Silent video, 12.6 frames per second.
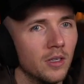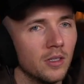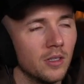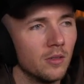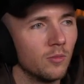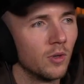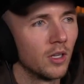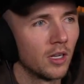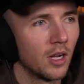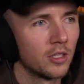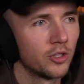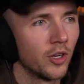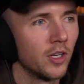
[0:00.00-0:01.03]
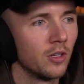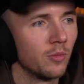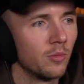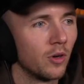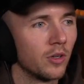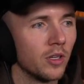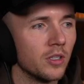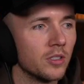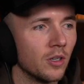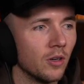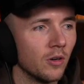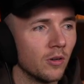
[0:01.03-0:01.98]
Well, I train in the morning,
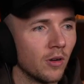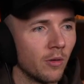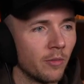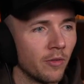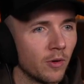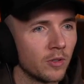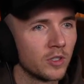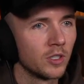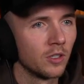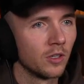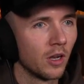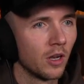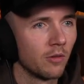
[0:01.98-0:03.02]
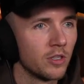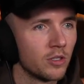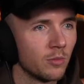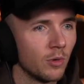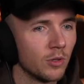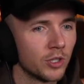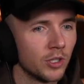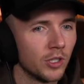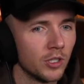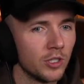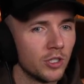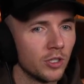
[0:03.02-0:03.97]
so I've been focusing on like range of motion in
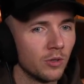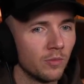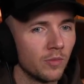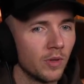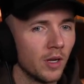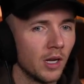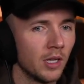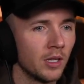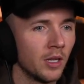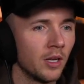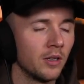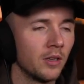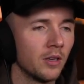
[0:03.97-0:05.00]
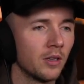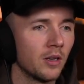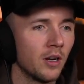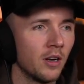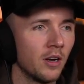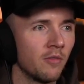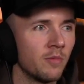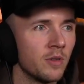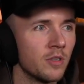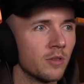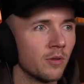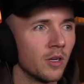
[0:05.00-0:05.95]
the gym, and then I've been
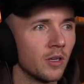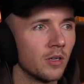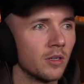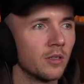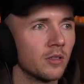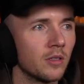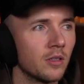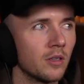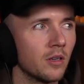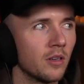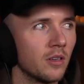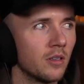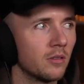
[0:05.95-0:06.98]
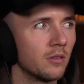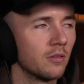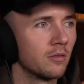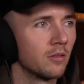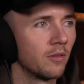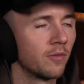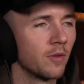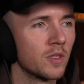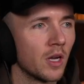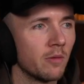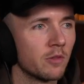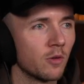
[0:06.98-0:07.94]
doing a few
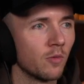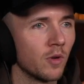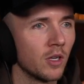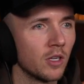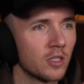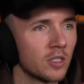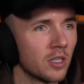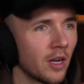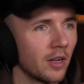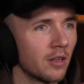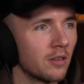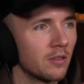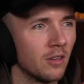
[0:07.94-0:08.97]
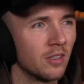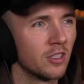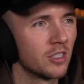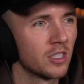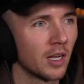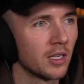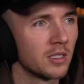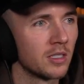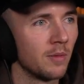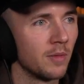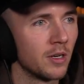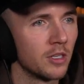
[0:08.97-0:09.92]
times a week, just like a
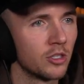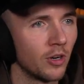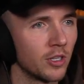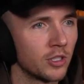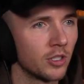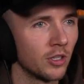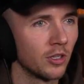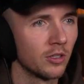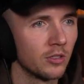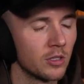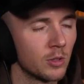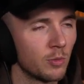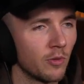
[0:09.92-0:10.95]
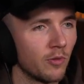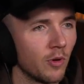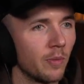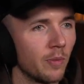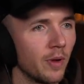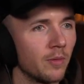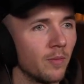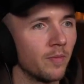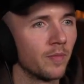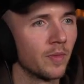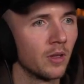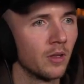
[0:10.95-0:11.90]
10-minute stretch thing just before bed,
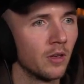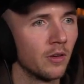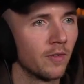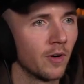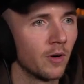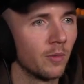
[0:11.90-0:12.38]
if I remember.